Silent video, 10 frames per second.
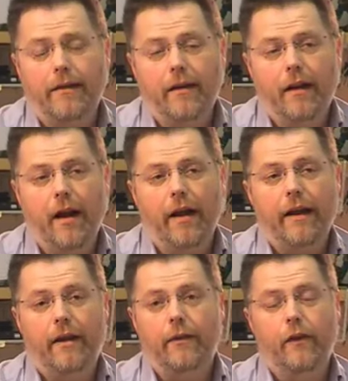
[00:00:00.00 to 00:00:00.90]
did it, I
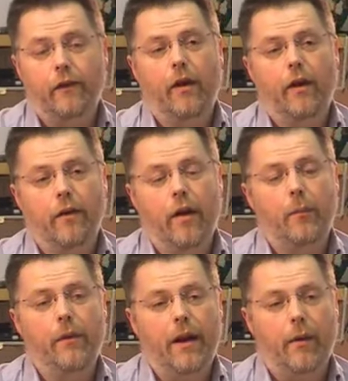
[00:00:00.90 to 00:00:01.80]
kind of just turned up
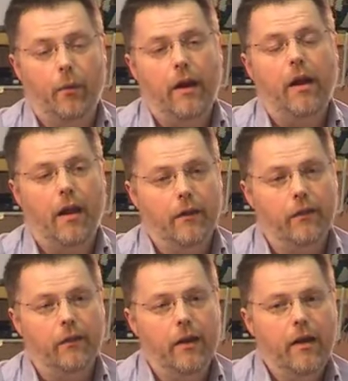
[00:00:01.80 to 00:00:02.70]
and then I
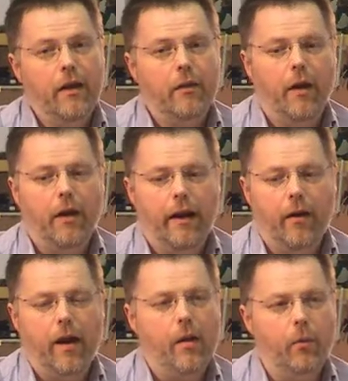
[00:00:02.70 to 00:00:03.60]
realised that here
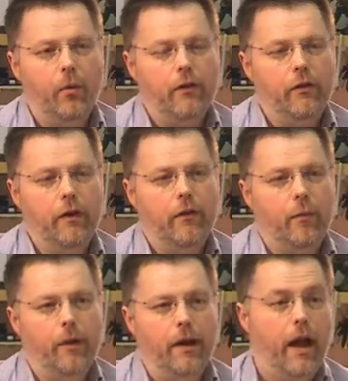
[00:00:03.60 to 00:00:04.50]
I am auditioning
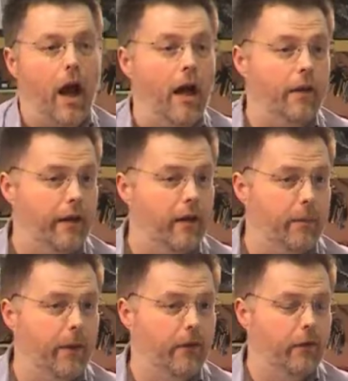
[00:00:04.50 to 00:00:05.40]
somebody and the other
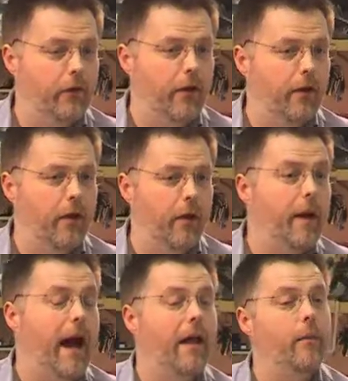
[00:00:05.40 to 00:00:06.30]
person's turned up
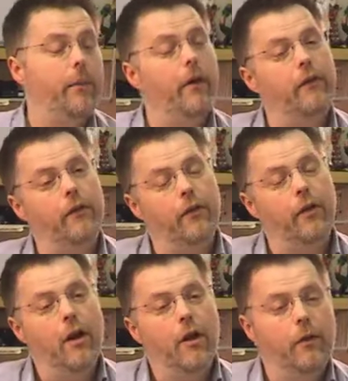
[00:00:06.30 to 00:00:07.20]
and the person
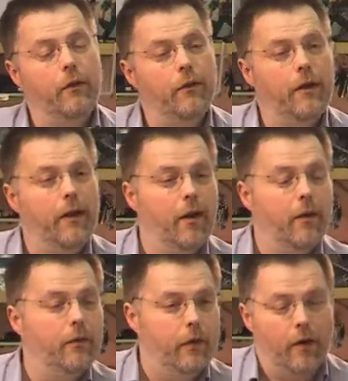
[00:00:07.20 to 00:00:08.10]
who's, you know,
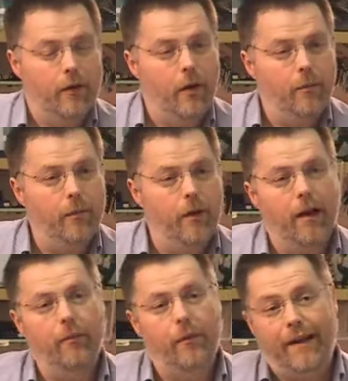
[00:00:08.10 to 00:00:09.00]
turned up
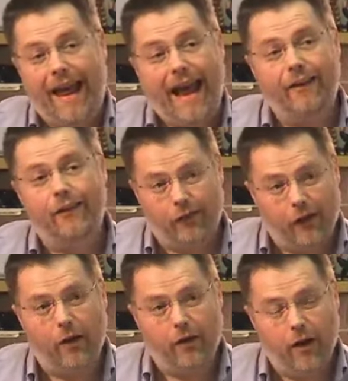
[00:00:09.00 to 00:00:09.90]
next has
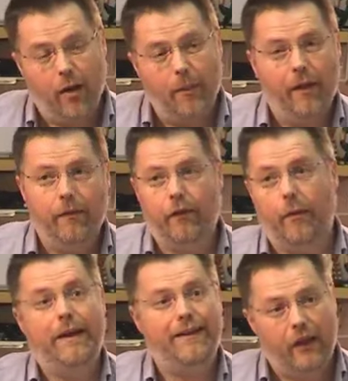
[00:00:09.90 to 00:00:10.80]
turned up and
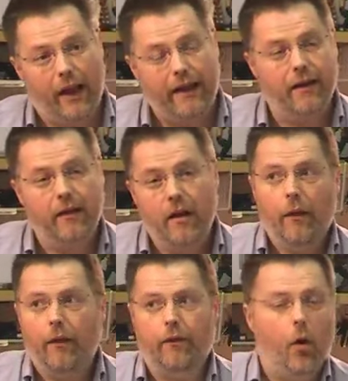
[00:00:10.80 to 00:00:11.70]
somebody's late and
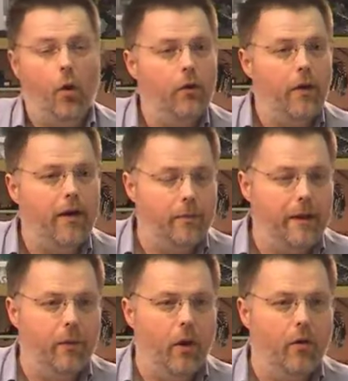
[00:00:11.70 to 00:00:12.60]
there's a whole crowd of
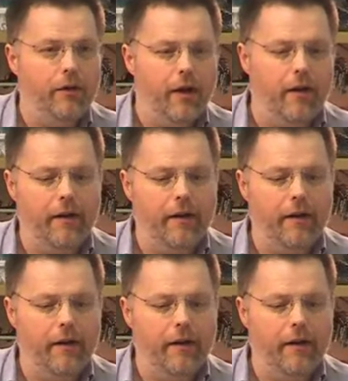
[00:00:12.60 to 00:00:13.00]
people over there